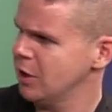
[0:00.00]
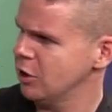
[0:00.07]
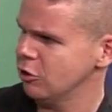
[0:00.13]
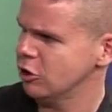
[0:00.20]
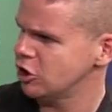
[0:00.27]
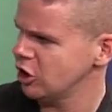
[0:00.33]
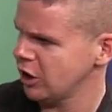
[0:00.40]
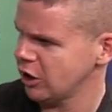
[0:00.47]

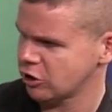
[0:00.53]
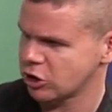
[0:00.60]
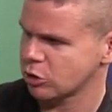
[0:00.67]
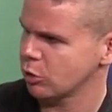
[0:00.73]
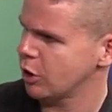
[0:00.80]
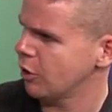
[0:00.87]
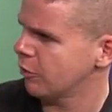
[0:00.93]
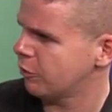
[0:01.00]
Usually it's
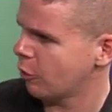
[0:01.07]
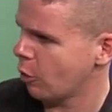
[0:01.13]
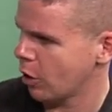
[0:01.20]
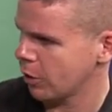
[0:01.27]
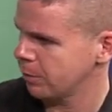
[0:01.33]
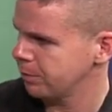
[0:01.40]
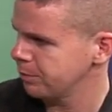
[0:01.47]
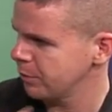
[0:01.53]
three or
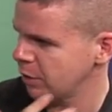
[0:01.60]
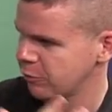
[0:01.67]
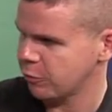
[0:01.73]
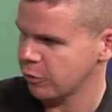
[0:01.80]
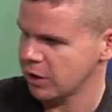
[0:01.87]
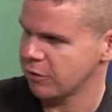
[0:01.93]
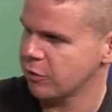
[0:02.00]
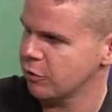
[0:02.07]
four, but for
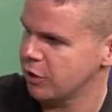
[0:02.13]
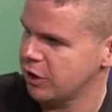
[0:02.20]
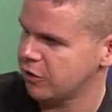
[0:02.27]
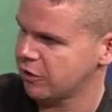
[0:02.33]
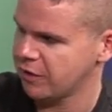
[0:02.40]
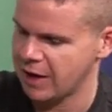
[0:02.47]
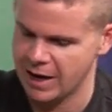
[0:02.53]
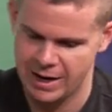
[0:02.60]
whatever
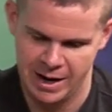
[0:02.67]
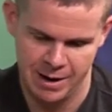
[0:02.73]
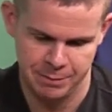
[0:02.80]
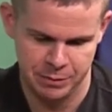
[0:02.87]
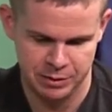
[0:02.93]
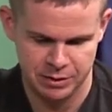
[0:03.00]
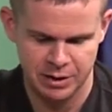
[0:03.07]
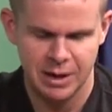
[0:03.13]
reason that
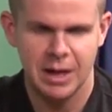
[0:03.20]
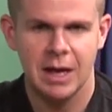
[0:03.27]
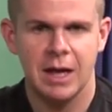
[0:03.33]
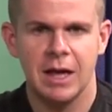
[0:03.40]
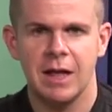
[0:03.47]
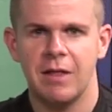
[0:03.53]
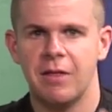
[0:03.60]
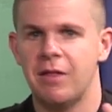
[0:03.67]
happened.
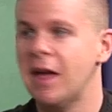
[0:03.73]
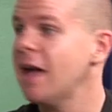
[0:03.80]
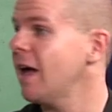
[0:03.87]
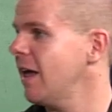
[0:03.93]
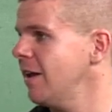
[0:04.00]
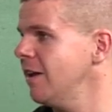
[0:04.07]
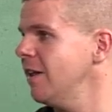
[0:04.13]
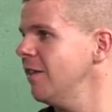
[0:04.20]

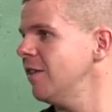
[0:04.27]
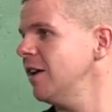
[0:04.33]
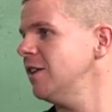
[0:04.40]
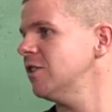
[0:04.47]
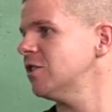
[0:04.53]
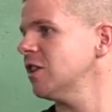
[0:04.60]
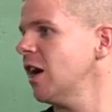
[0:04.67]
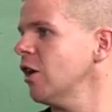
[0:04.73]
Then they
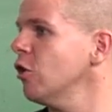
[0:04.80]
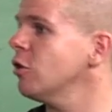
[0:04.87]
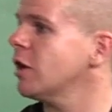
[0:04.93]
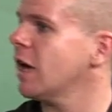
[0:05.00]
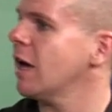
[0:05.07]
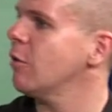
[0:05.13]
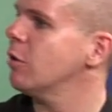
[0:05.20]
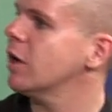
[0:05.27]
decide,
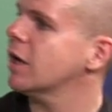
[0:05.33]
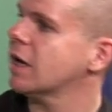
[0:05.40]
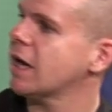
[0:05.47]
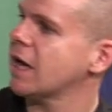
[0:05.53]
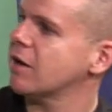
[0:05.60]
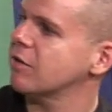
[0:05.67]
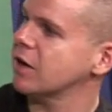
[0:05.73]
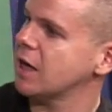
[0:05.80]
okay, we're going to
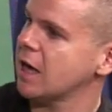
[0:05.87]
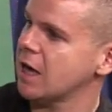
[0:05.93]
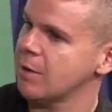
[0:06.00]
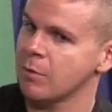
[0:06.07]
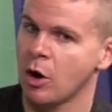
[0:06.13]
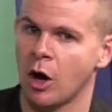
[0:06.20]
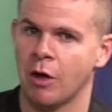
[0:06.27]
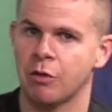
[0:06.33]
have a
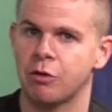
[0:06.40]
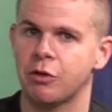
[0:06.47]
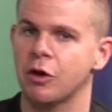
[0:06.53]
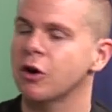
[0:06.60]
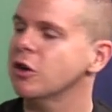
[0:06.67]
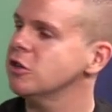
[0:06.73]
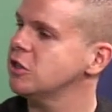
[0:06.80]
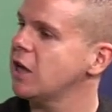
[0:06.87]
game on
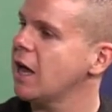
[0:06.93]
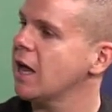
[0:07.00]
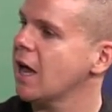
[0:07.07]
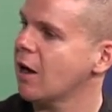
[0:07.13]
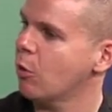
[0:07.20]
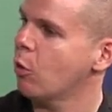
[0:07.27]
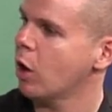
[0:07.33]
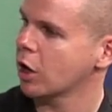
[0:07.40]
Thursday
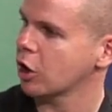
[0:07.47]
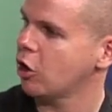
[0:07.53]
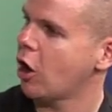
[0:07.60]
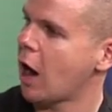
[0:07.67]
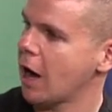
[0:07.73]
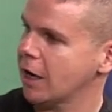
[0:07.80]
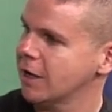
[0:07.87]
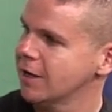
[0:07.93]
at 1
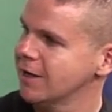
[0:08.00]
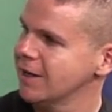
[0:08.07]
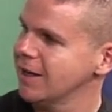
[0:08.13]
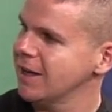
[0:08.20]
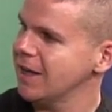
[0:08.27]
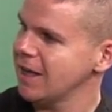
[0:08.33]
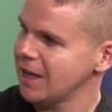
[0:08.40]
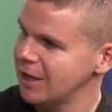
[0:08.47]
o'clock
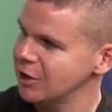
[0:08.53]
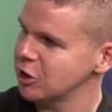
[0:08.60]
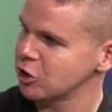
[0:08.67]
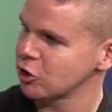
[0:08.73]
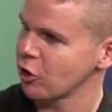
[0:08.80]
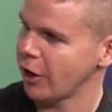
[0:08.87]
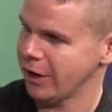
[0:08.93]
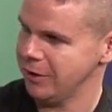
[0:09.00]
in
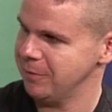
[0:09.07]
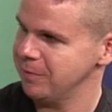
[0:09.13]
Detroit.